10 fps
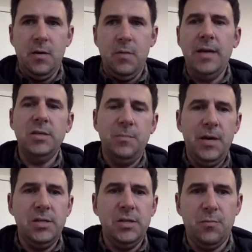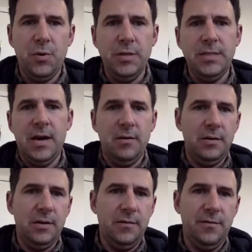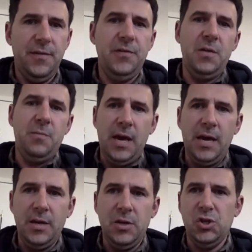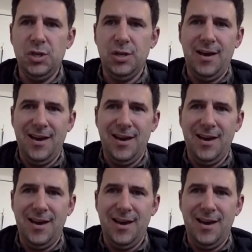imagine a patient prints out a 50-page,